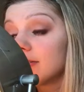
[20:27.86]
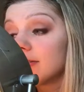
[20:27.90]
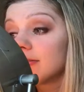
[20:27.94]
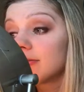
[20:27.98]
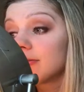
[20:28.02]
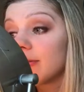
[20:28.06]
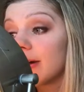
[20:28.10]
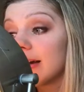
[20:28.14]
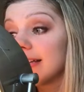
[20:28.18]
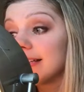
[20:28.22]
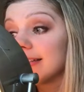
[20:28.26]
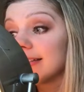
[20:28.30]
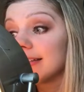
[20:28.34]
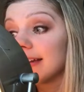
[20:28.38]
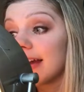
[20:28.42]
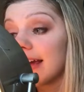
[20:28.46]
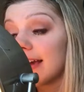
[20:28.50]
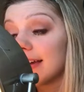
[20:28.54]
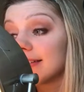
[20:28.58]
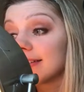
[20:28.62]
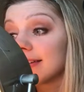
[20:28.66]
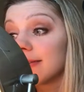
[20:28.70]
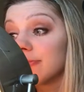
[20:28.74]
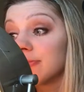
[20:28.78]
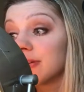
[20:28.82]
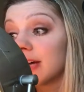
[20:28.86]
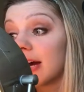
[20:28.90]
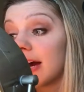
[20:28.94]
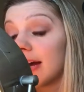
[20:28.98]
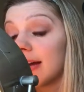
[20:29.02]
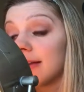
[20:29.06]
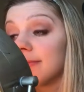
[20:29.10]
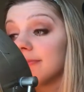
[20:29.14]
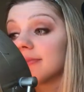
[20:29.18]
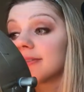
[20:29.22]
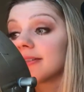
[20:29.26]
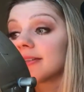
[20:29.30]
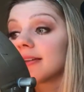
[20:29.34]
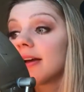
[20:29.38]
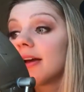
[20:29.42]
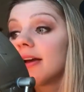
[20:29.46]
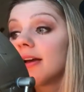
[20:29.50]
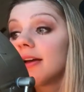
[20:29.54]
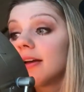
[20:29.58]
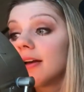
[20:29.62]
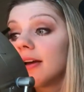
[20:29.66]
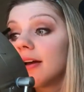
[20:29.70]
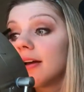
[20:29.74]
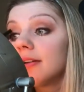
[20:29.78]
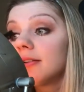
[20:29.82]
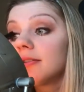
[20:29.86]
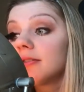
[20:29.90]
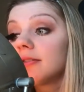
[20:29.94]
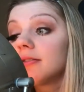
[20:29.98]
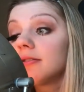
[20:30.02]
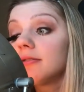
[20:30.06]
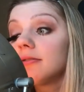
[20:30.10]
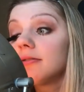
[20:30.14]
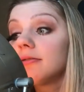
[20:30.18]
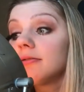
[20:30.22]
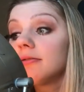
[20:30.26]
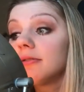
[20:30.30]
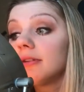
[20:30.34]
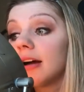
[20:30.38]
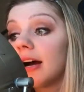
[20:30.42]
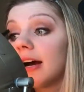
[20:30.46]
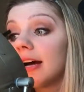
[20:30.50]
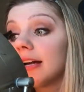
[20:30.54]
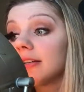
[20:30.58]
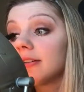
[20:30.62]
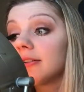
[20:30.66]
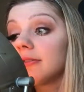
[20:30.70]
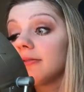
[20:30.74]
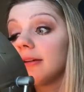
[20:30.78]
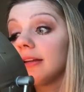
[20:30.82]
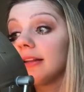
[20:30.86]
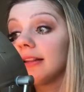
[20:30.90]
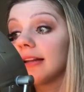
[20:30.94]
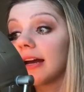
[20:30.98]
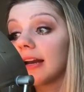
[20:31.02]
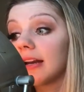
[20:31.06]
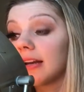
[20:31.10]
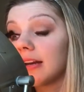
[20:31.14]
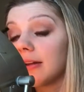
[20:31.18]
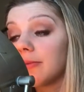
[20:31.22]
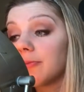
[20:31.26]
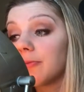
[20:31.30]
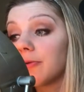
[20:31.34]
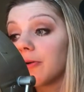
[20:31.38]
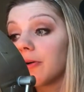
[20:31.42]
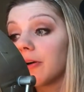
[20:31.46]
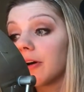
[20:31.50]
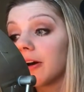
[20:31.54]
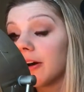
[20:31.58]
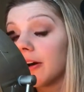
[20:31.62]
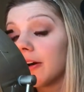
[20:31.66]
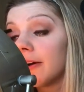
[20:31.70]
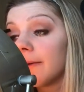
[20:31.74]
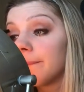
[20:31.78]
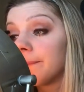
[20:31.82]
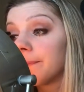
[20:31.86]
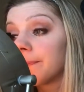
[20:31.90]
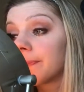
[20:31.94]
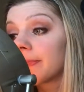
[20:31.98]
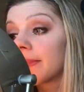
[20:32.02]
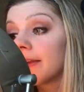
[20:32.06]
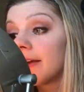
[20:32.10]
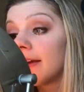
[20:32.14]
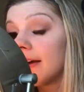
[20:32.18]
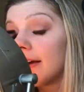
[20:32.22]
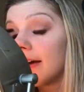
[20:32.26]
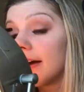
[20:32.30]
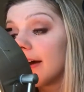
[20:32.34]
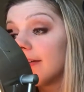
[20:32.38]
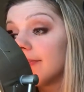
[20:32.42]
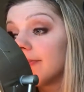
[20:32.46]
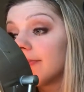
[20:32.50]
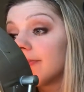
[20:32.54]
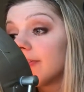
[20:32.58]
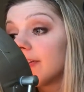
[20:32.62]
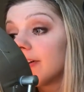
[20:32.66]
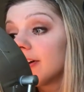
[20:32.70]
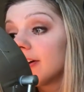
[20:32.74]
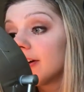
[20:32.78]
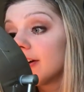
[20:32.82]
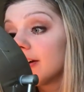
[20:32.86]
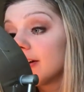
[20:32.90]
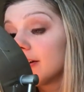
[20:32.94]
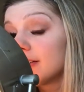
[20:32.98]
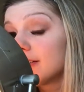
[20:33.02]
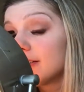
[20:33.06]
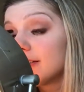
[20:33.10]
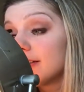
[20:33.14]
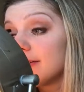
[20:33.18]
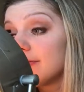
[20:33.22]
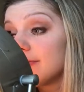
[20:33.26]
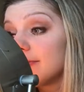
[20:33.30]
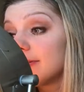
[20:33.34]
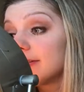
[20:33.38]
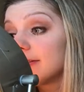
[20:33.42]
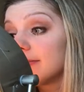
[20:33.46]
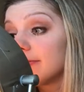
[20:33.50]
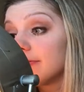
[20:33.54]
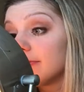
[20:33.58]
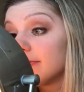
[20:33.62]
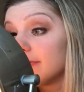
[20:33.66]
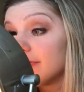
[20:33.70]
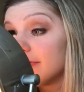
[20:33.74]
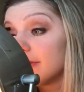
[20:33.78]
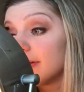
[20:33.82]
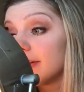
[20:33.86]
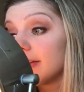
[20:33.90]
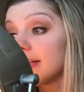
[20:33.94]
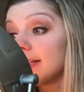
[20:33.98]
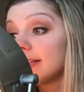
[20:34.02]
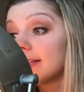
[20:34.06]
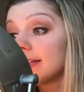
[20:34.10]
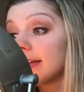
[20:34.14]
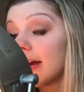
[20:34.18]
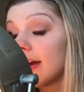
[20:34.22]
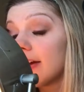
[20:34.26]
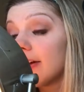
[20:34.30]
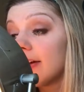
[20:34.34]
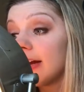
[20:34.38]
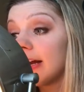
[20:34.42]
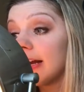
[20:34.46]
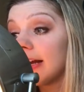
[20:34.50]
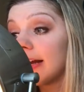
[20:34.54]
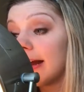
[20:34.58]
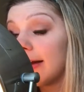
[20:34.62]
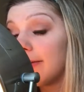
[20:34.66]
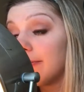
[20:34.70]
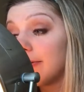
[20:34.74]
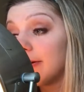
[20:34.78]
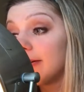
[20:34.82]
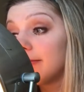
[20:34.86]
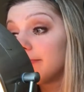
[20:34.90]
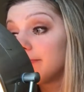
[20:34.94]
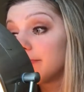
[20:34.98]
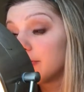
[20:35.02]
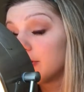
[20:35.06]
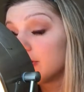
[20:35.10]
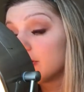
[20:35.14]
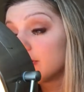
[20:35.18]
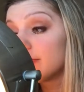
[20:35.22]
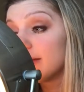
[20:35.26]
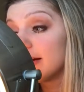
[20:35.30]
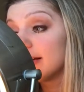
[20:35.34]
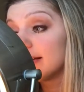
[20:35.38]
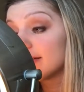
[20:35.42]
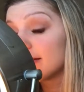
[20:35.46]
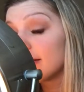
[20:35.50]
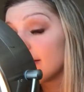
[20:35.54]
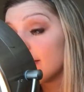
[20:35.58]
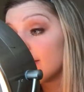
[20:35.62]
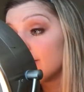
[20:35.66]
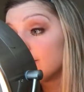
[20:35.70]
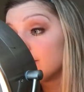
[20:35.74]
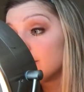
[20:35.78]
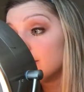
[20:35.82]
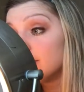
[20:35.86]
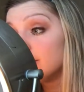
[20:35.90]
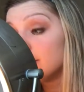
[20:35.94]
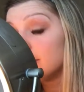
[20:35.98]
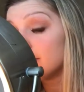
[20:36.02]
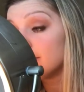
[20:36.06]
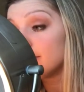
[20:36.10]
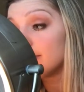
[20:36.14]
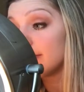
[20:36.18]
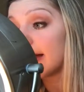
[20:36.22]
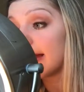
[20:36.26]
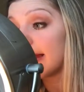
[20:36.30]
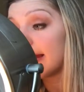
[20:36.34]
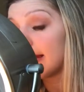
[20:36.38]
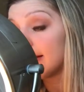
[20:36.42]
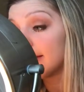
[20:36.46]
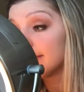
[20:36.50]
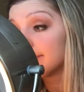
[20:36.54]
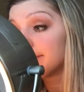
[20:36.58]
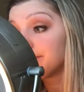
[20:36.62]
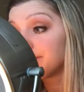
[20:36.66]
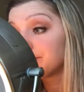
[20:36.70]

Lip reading: twice a day sometimes, to not doing that anymore. At first, it was really scary, and I would push myself to do like